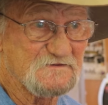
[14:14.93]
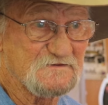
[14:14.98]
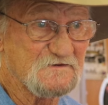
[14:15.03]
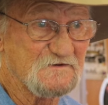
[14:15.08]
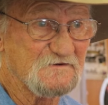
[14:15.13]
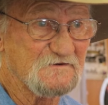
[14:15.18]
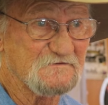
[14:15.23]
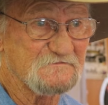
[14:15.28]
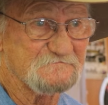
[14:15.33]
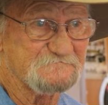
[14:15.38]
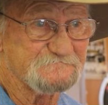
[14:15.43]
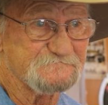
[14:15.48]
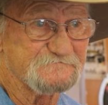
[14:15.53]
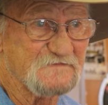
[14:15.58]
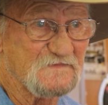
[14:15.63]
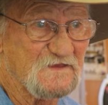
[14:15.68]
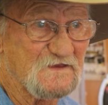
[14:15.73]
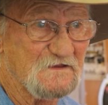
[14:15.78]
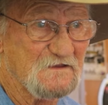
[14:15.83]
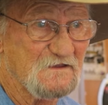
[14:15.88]
So,
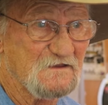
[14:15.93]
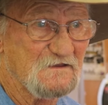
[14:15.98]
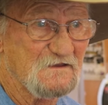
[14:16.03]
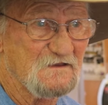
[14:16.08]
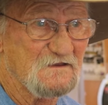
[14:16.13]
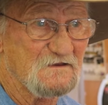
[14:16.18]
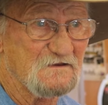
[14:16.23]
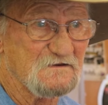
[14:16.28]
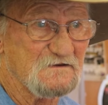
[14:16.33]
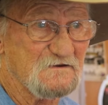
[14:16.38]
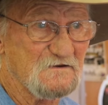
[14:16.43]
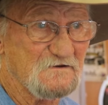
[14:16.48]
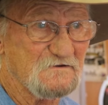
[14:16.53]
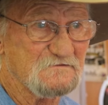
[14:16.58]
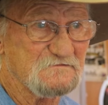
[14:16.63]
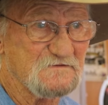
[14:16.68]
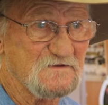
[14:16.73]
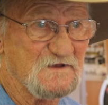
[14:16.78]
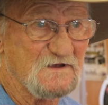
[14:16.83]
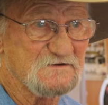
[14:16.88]
you
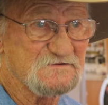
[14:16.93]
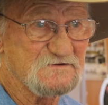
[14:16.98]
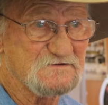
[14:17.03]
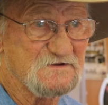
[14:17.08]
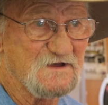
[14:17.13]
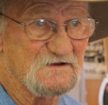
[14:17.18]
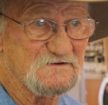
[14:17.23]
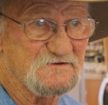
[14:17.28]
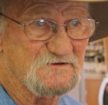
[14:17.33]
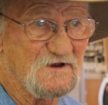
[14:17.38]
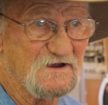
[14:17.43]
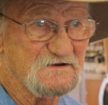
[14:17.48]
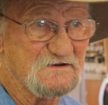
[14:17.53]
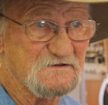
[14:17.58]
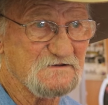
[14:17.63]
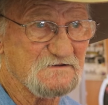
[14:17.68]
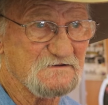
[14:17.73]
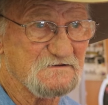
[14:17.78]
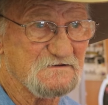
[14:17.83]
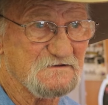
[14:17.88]
know, I, I try
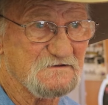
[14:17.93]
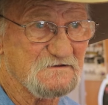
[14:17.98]
to